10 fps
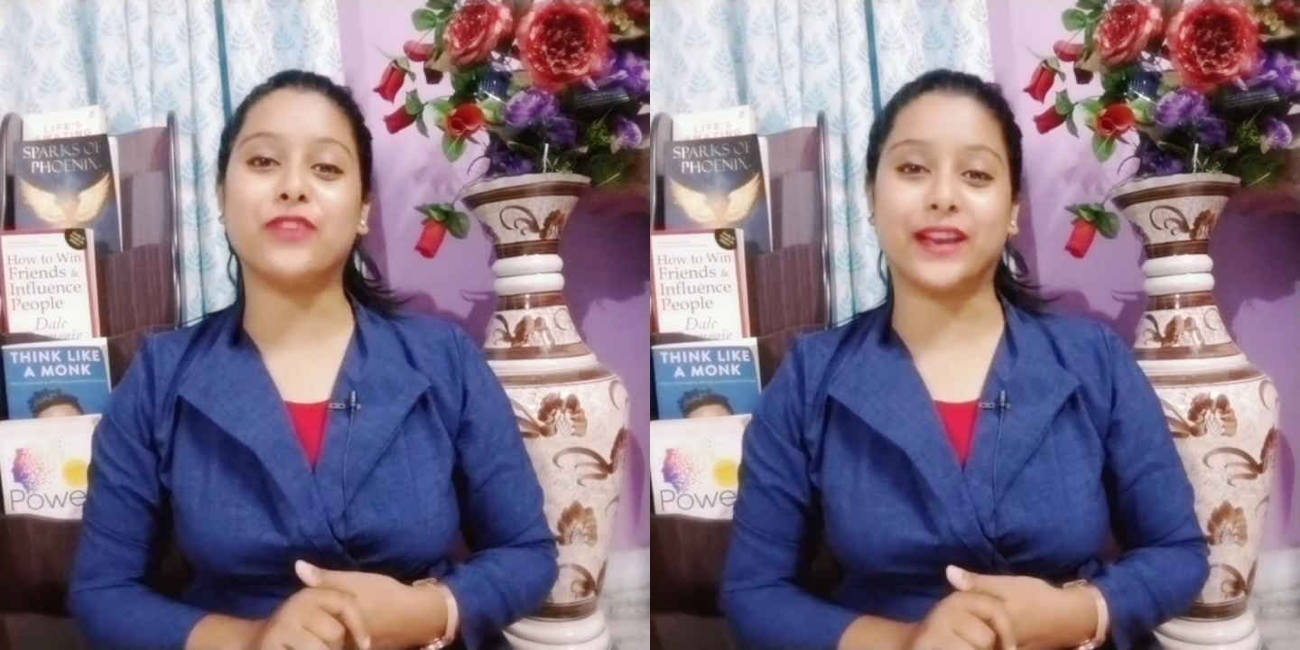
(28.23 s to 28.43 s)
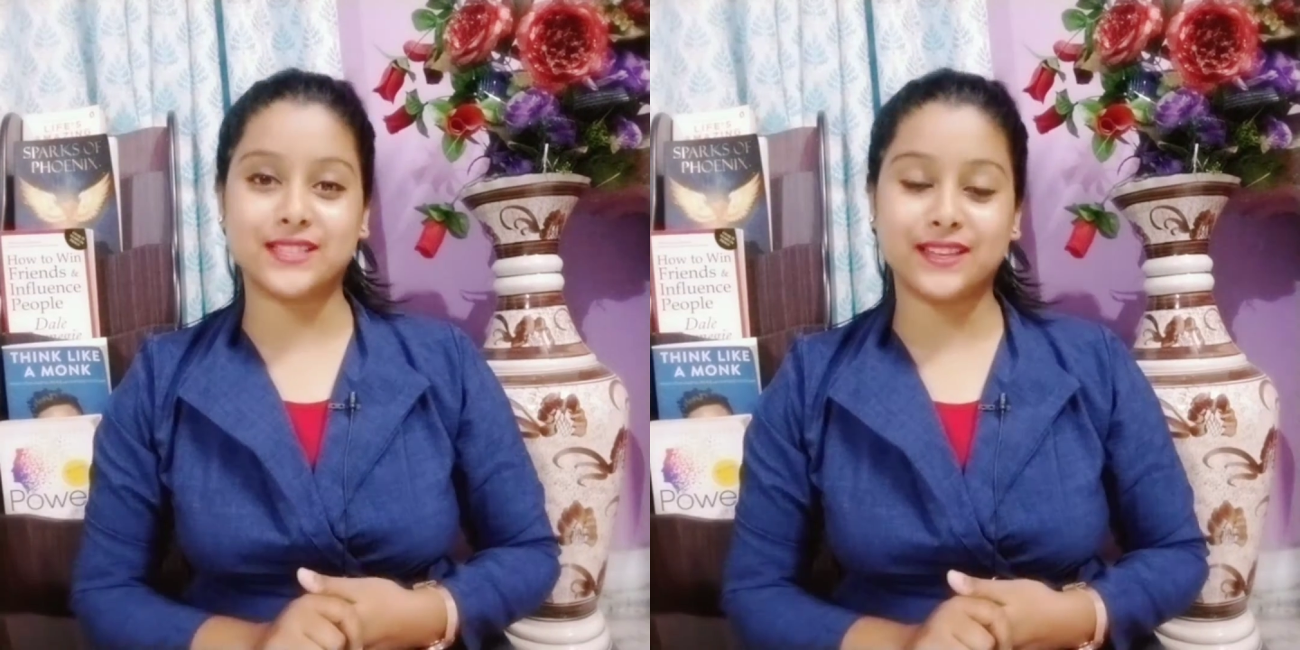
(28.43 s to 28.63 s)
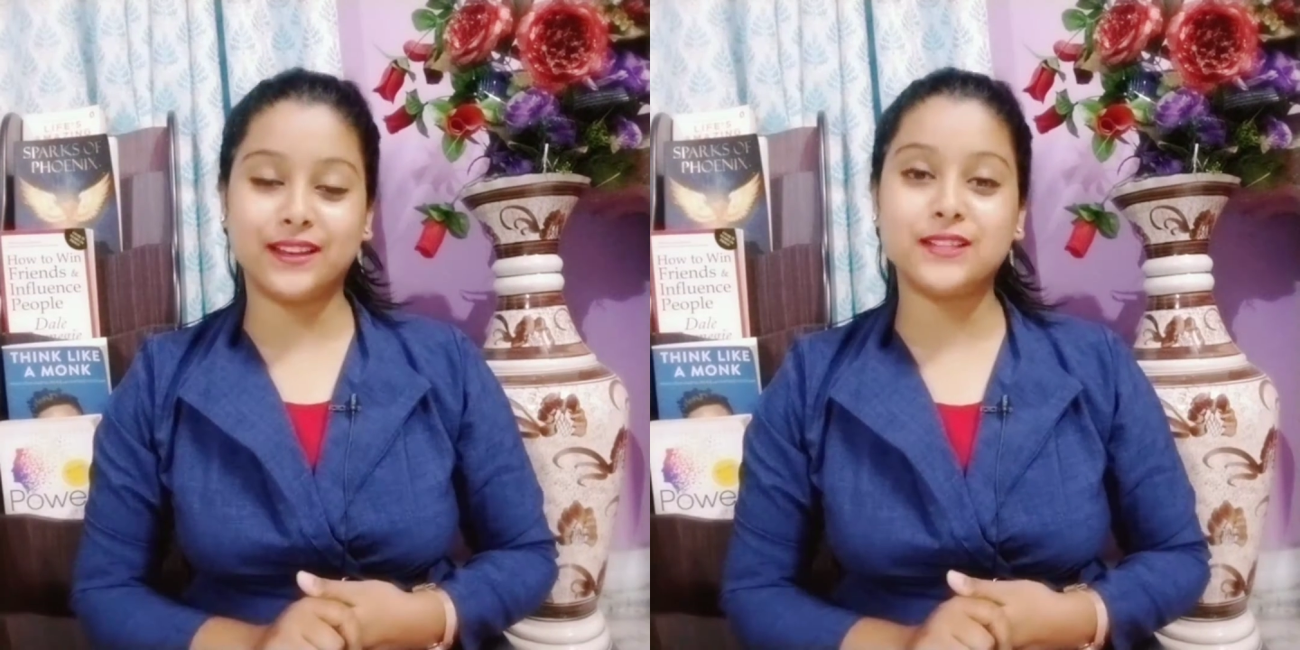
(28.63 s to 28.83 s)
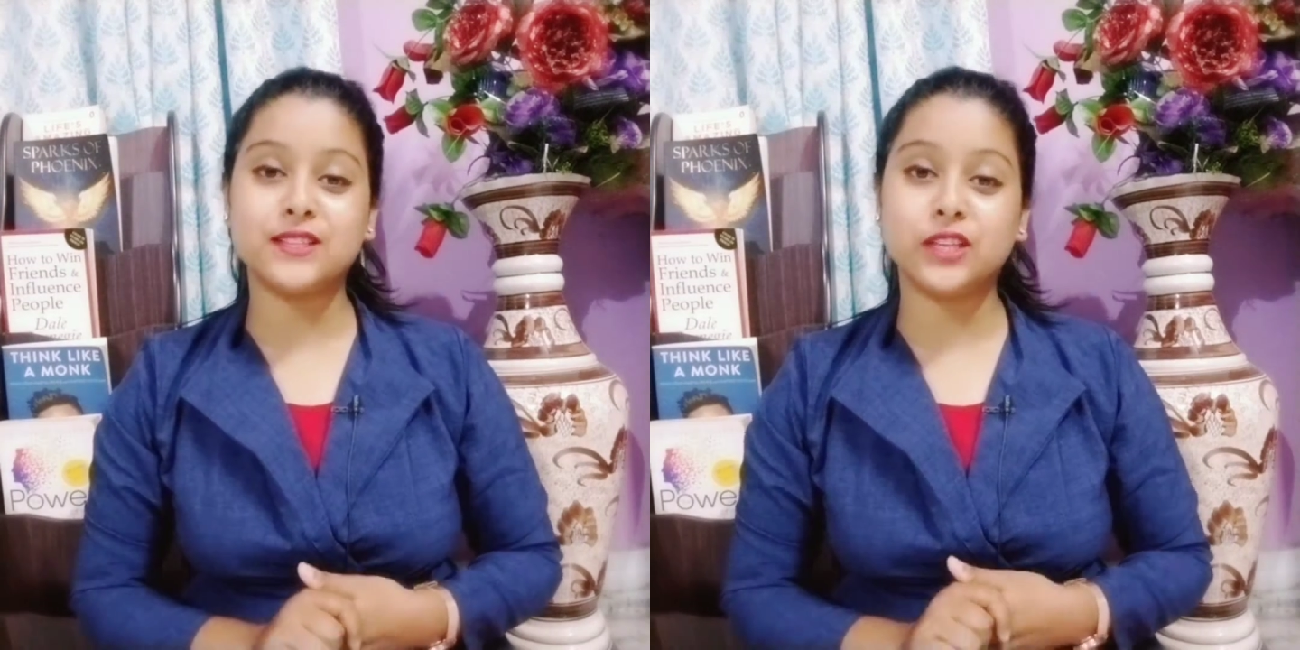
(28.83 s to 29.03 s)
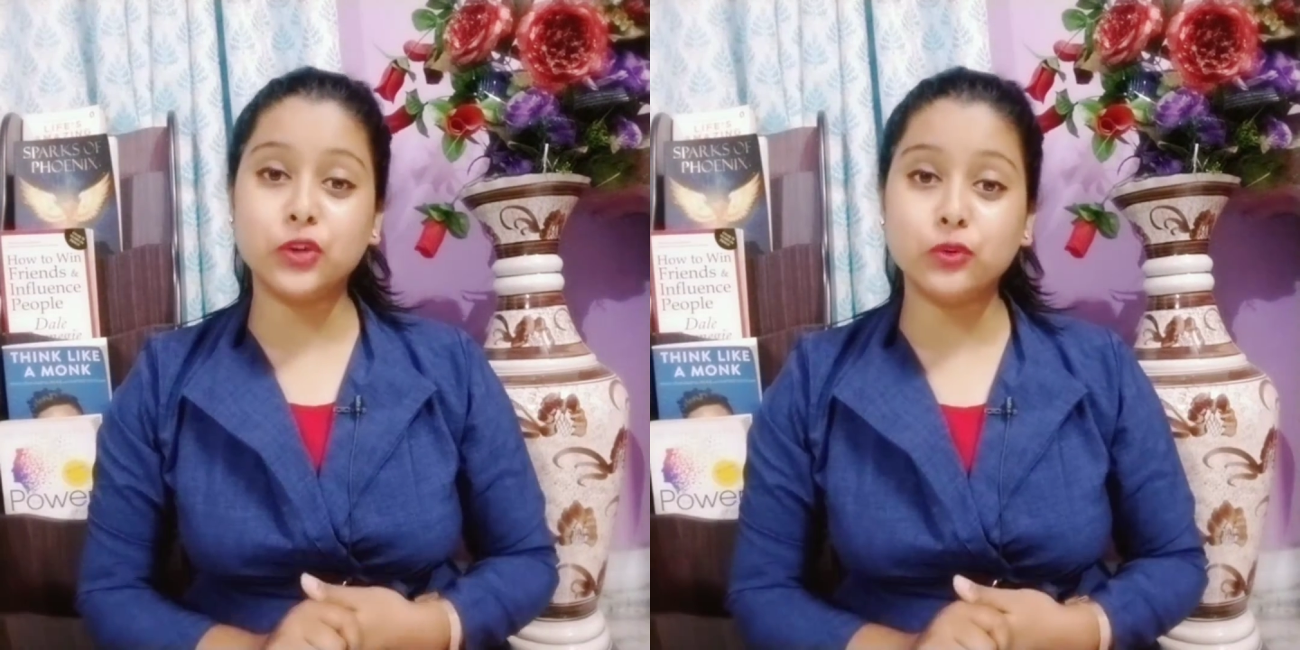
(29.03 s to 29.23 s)
vaccine
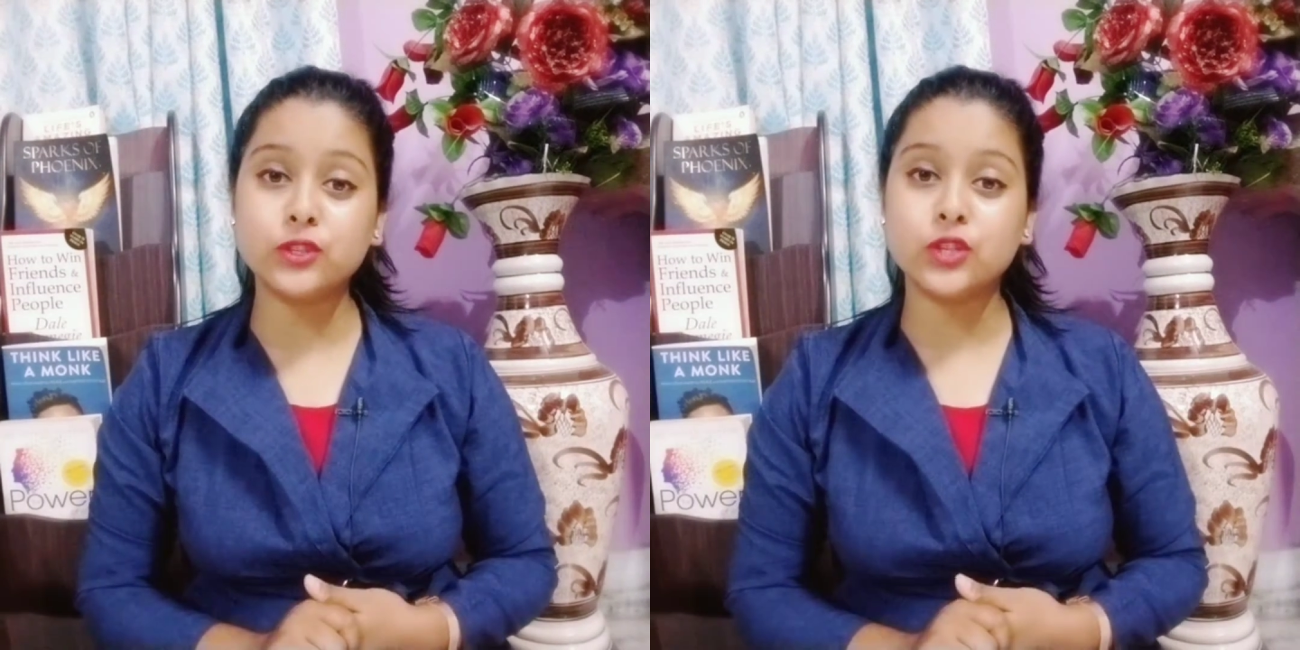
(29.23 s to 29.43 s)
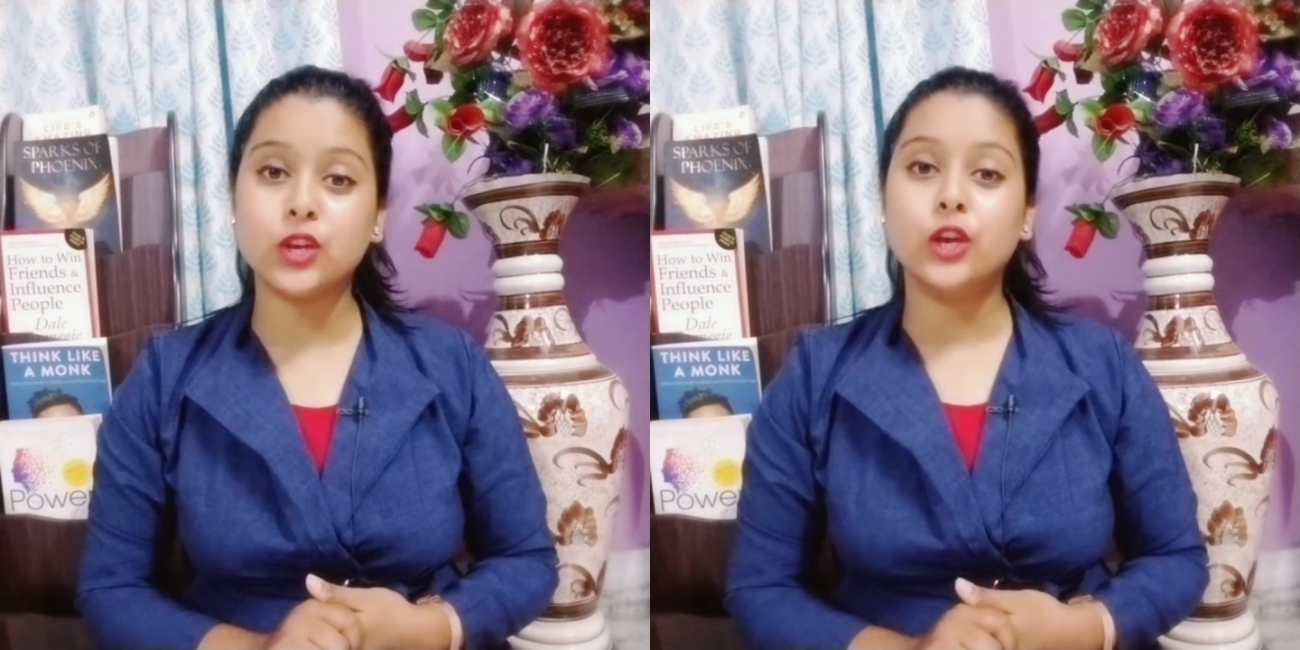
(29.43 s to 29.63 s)
is used